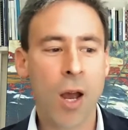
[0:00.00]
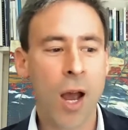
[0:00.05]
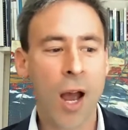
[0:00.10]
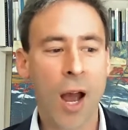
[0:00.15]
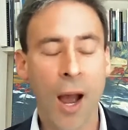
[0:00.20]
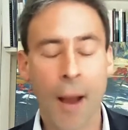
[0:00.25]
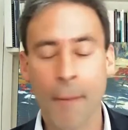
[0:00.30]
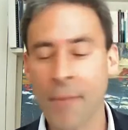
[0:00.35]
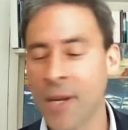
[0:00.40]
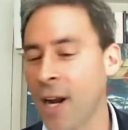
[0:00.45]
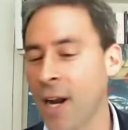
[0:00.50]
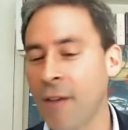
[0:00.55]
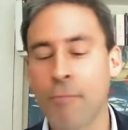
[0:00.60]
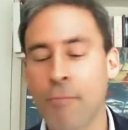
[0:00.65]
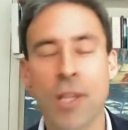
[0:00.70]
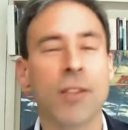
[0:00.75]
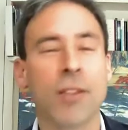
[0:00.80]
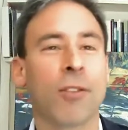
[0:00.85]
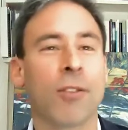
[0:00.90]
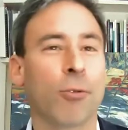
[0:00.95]
I mean, I've
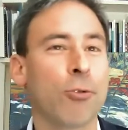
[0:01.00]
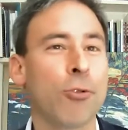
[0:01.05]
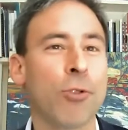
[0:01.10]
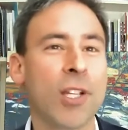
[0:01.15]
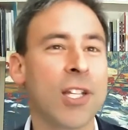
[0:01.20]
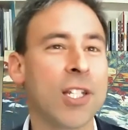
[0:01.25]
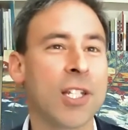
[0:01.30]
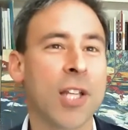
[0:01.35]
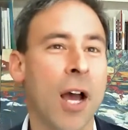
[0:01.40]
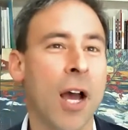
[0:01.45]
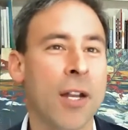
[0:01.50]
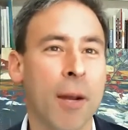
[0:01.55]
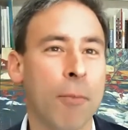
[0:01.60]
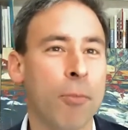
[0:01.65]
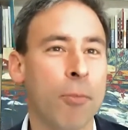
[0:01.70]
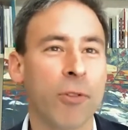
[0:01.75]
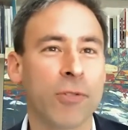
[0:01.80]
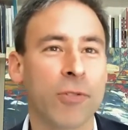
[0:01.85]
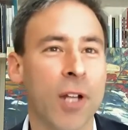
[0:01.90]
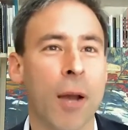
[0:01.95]
been through these a number
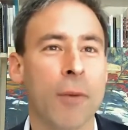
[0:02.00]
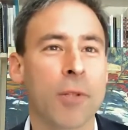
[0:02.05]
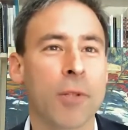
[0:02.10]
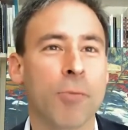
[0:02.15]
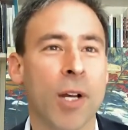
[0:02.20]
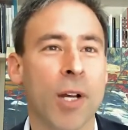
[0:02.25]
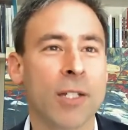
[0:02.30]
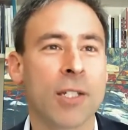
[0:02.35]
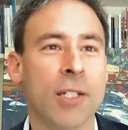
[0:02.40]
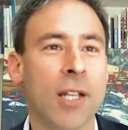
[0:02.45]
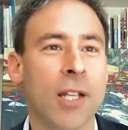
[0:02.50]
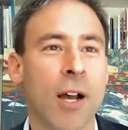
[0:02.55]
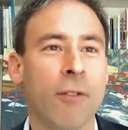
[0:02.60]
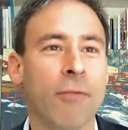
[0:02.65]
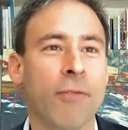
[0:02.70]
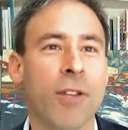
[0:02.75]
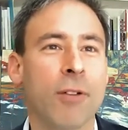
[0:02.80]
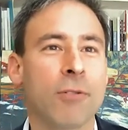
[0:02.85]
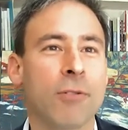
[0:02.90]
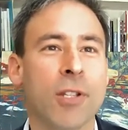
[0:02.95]
of times myself.
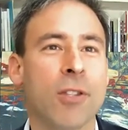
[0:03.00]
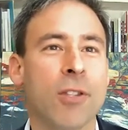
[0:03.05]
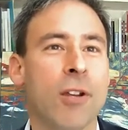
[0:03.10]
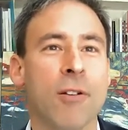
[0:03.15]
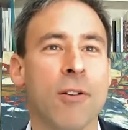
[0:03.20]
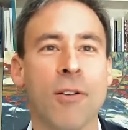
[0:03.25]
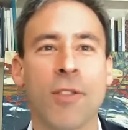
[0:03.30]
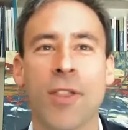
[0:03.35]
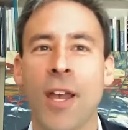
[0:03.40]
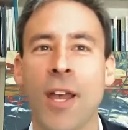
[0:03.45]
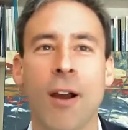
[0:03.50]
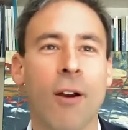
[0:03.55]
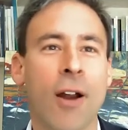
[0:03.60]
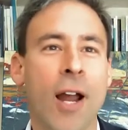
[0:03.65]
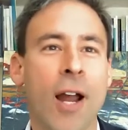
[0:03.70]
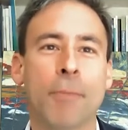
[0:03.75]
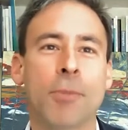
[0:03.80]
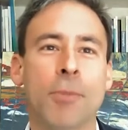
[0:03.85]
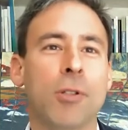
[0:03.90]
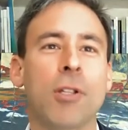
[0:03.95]
They are
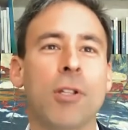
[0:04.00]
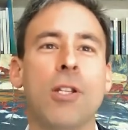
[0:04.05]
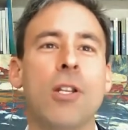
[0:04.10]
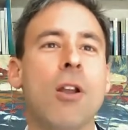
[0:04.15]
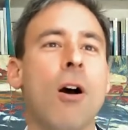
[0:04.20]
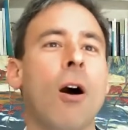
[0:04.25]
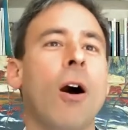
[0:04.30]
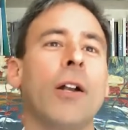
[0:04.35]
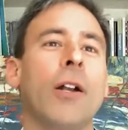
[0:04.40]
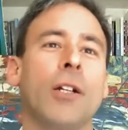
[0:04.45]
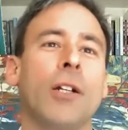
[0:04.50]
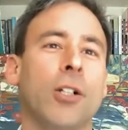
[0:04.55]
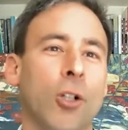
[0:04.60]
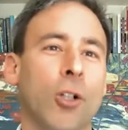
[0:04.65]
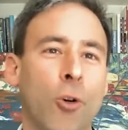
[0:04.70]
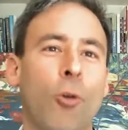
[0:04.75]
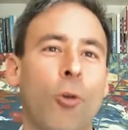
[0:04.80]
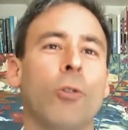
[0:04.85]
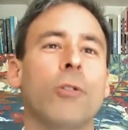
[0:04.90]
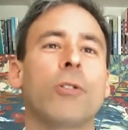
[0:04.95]
absolutely not in
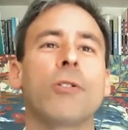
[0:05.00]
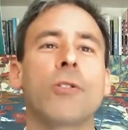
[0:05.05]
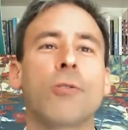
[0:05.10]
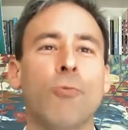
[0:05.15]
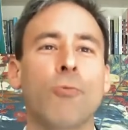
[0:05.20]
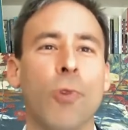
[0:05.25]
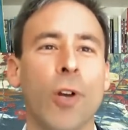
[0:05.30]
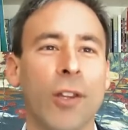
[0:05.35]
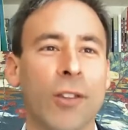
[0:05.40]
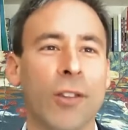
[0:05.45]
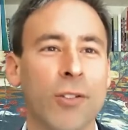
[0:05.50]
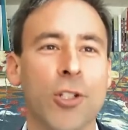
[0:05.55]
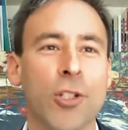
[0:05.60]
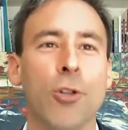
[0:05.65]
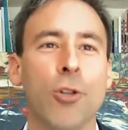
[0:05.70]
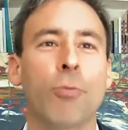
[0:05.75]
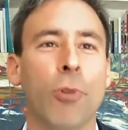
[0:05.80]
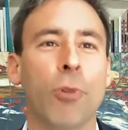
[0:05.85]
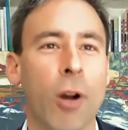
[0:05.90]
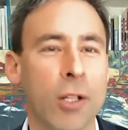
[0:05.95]
accordance with due
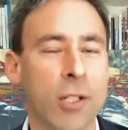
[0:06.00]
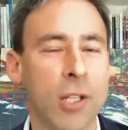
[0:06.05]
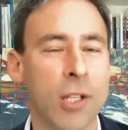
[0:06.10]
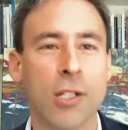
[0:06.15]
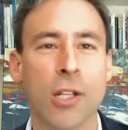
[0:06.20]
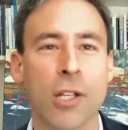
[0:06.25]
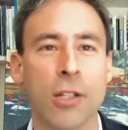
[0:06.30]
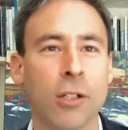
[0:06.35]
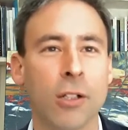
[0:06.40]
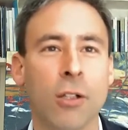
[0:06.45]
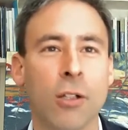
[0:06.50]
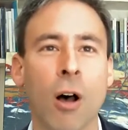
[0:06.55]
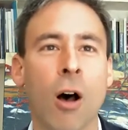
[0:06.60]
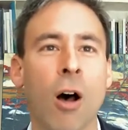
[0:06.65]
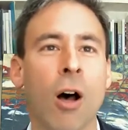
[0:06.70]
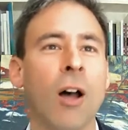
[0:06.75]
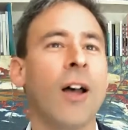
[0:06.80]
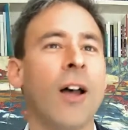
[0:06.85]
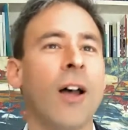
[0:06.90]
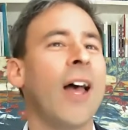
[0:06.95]
process and the
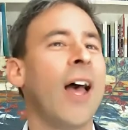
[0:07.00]
law.